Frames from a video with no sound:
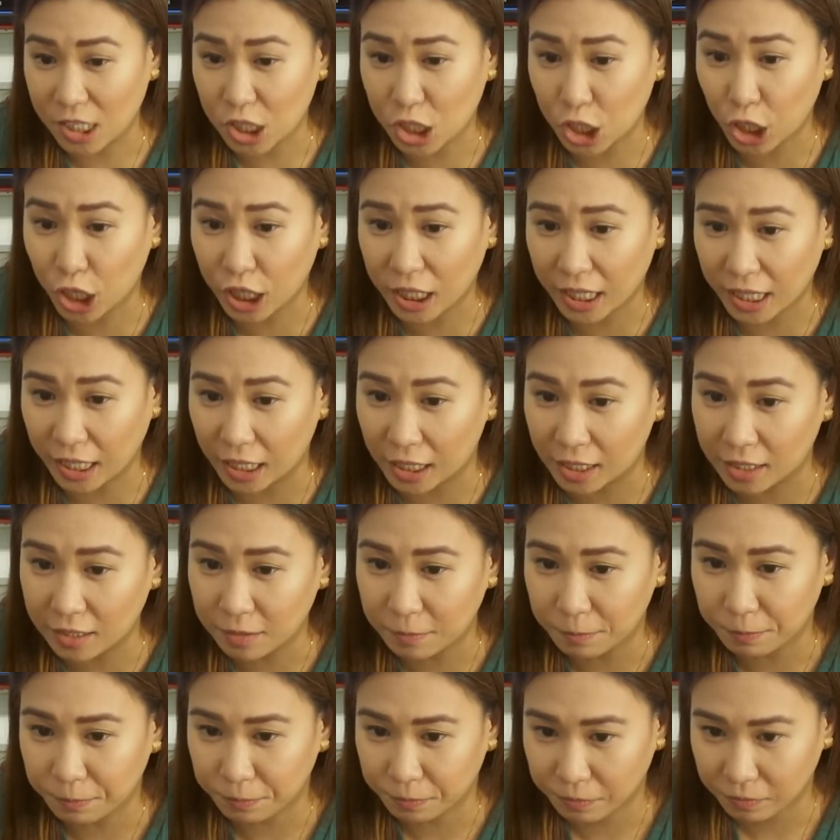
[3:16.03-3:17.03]

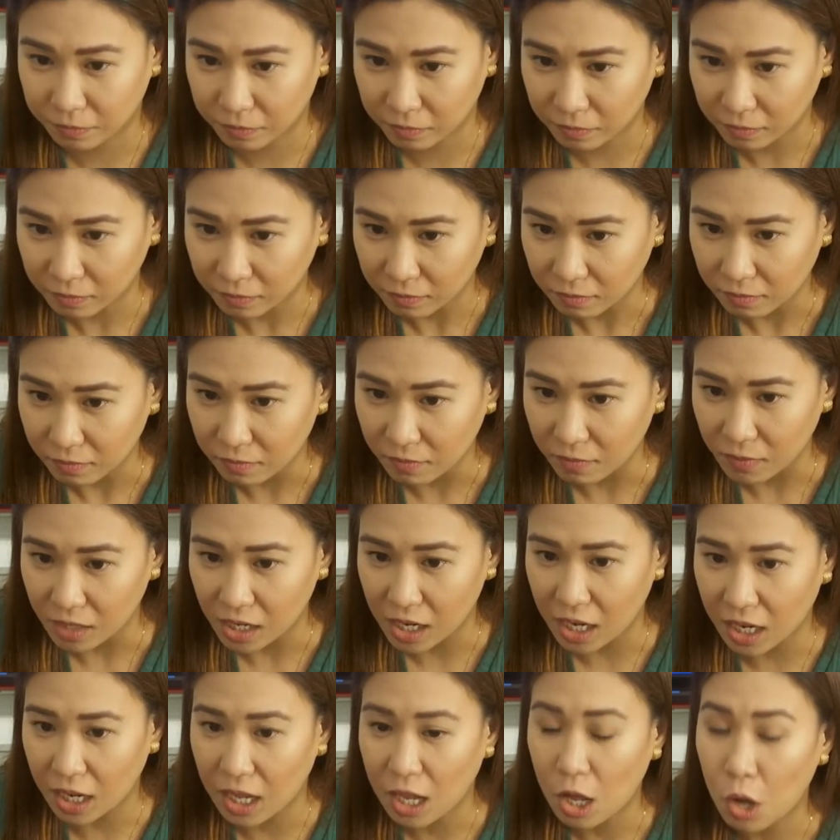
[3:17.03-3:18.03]
circle,
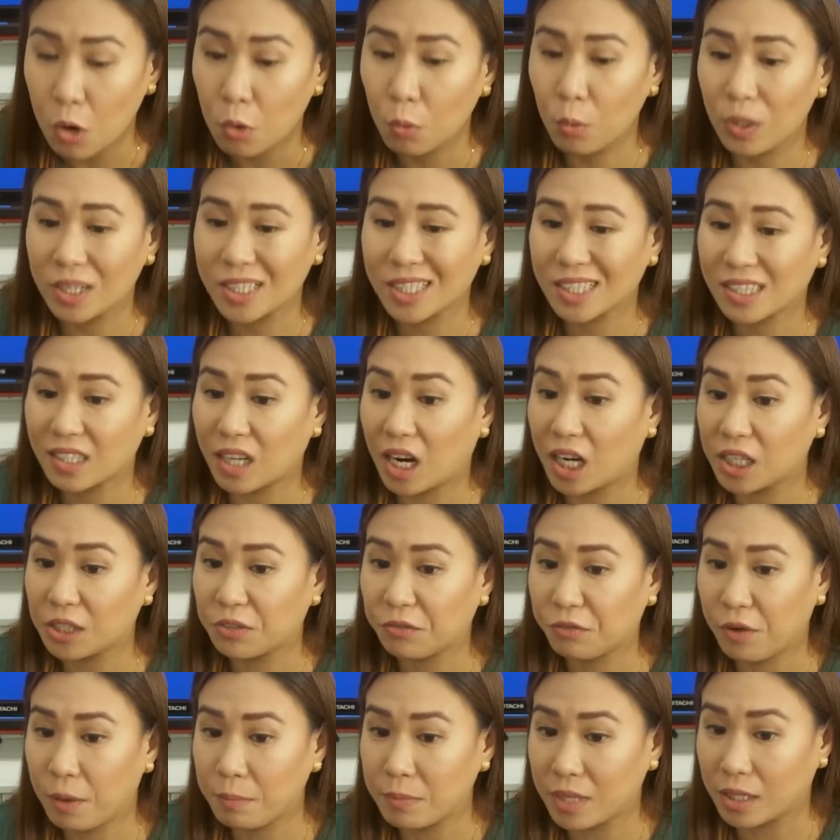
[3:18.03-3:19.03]
we'll
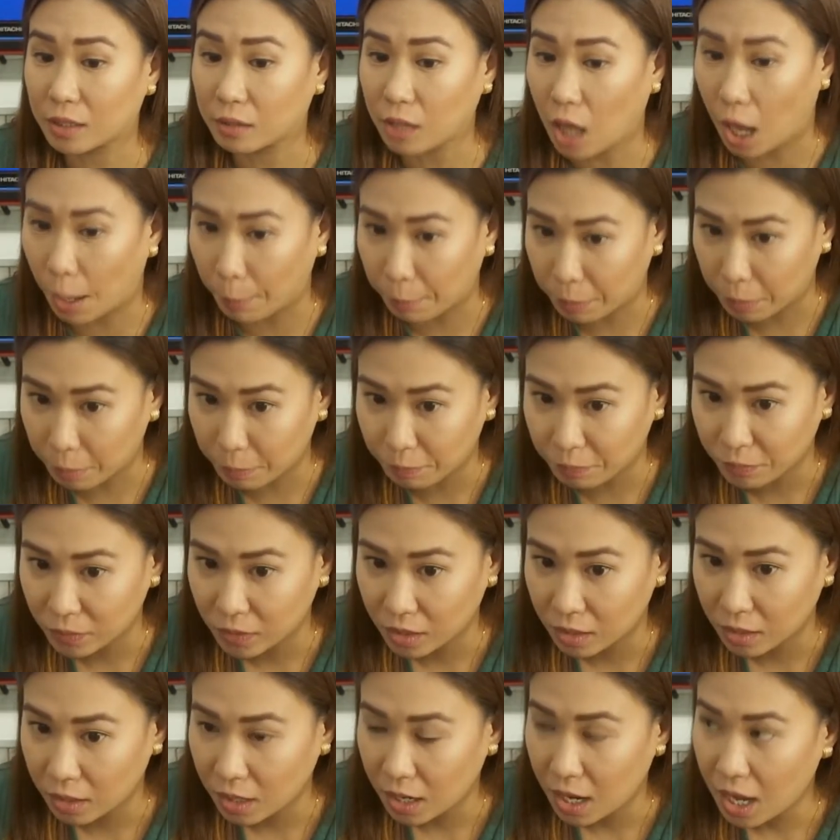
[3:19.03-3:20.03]
start from the top.
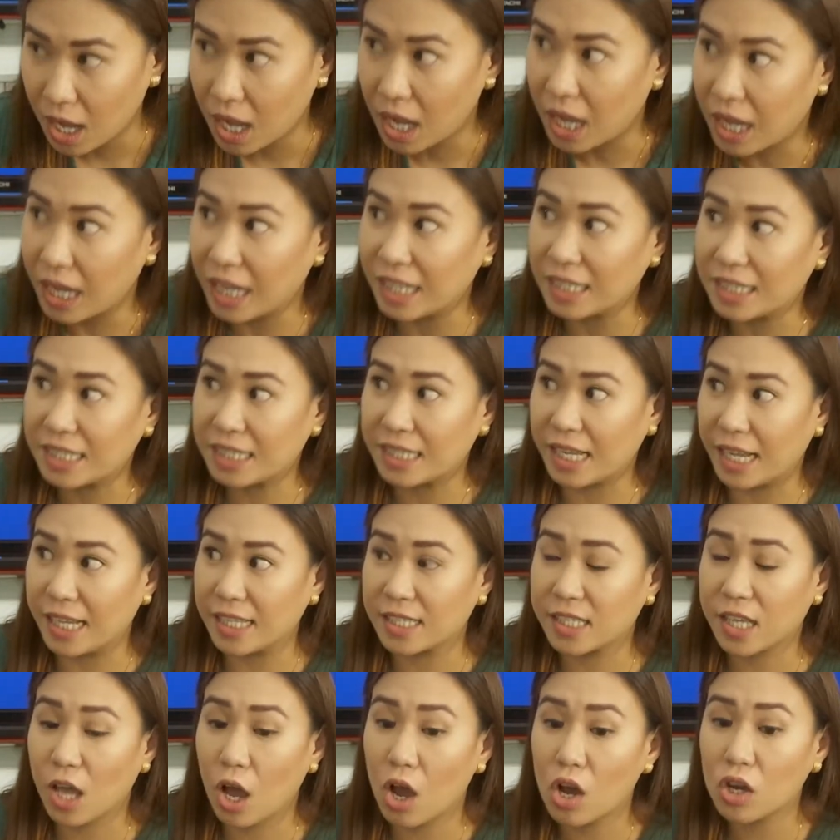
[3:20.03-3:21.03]
It
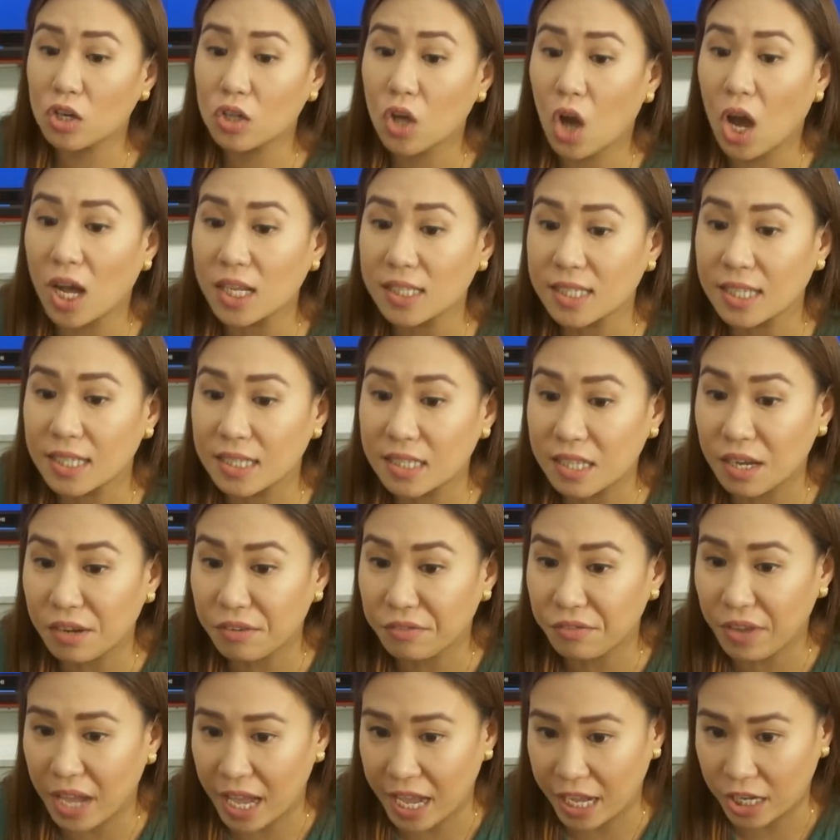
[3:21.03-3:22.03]
says
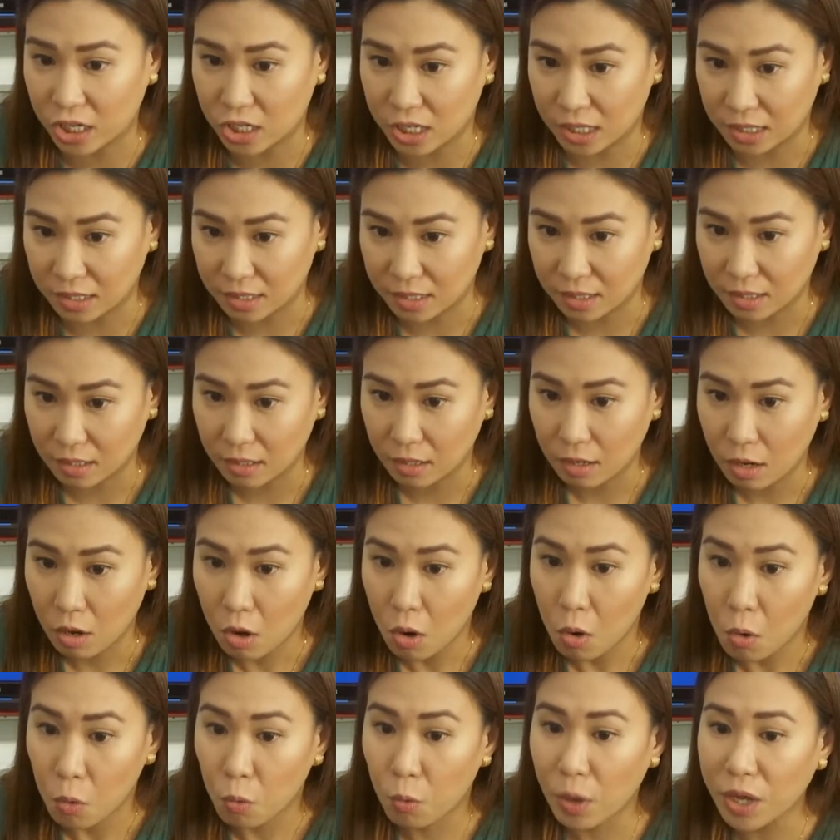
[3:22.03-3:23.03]
causative agent.
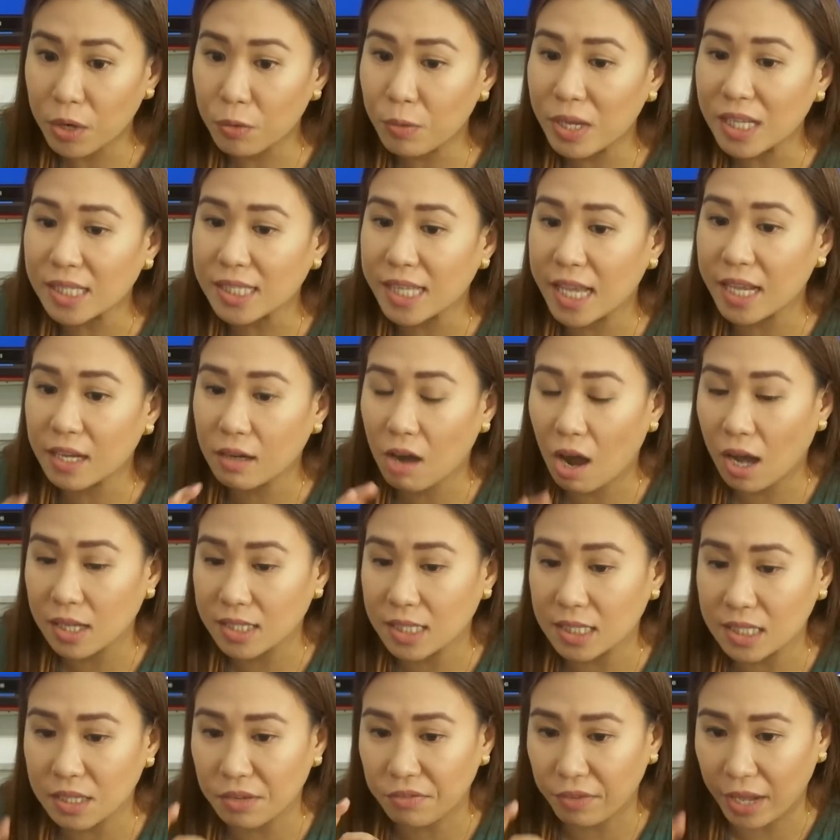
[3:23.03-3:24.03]
When we say
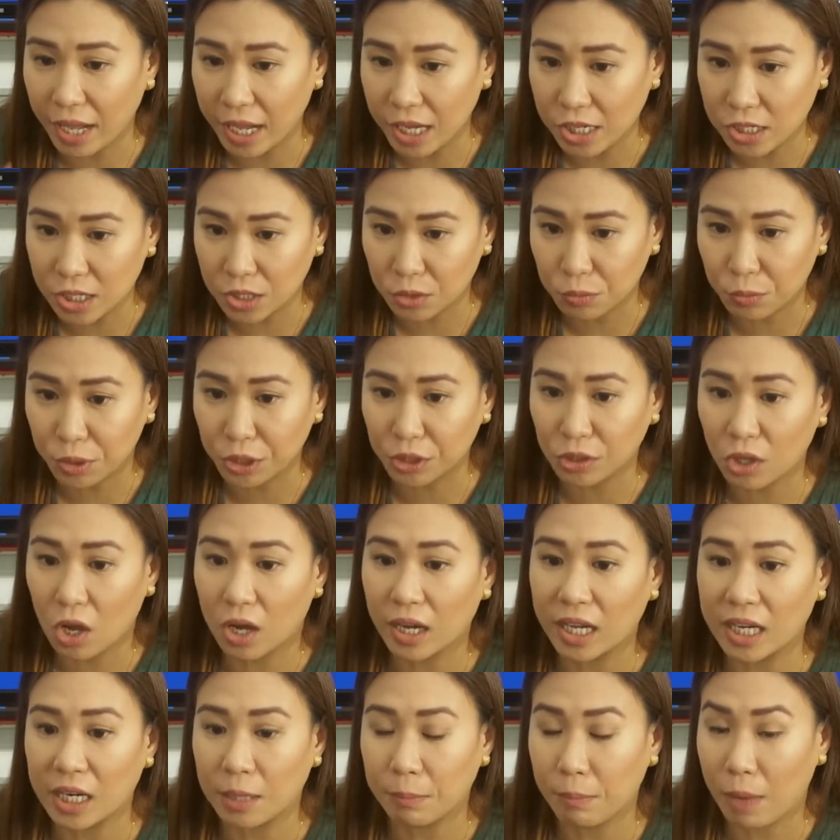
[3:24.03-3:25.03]
causative agent,
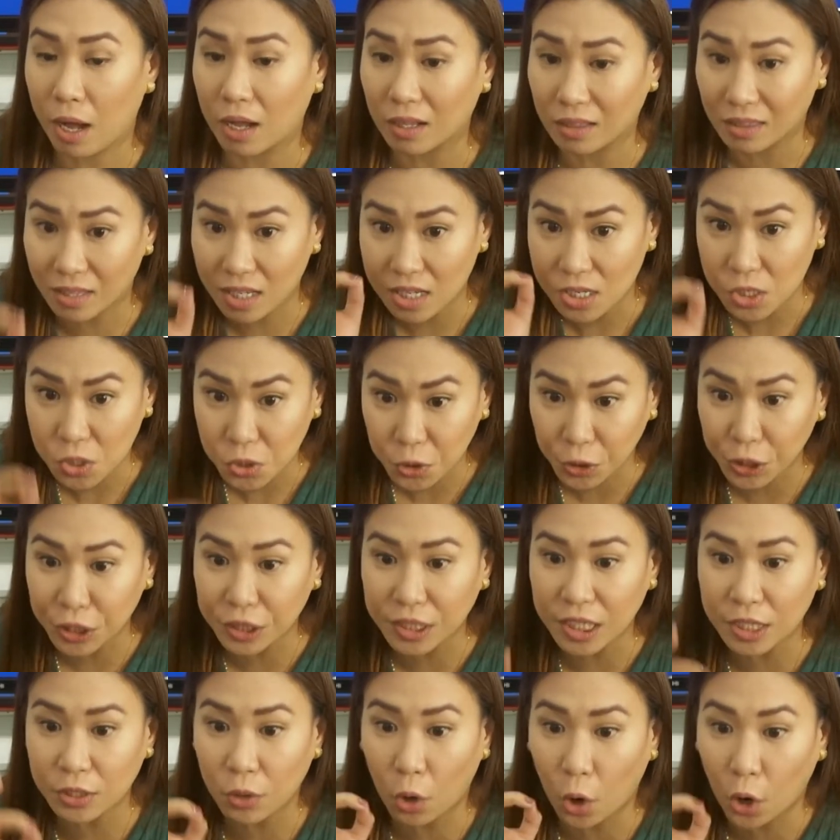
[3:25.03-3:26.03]
we're talking about the
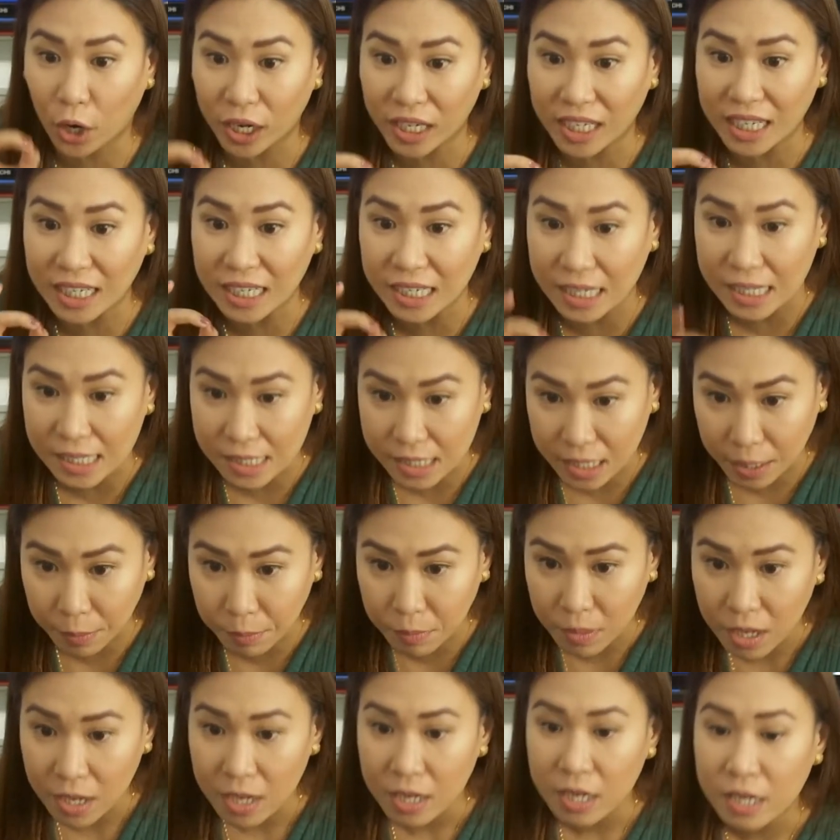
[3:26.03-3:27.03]
certain
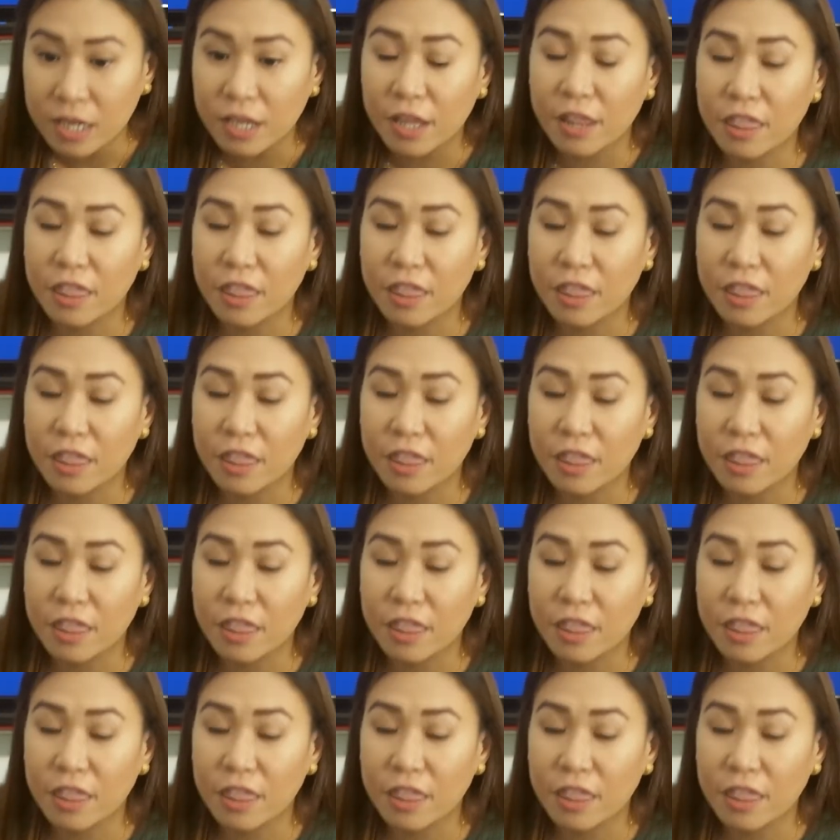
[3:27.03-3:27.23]
organism